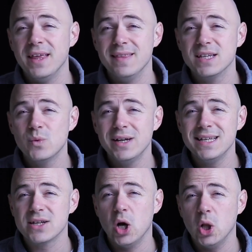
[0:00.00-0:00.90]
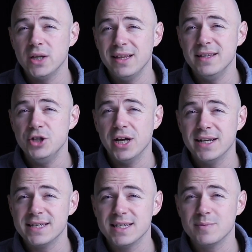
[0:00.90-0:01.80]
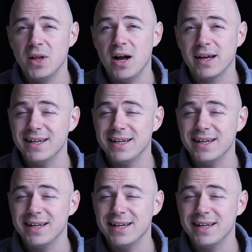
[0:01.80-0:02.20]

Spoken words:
This one is called the Genesis block.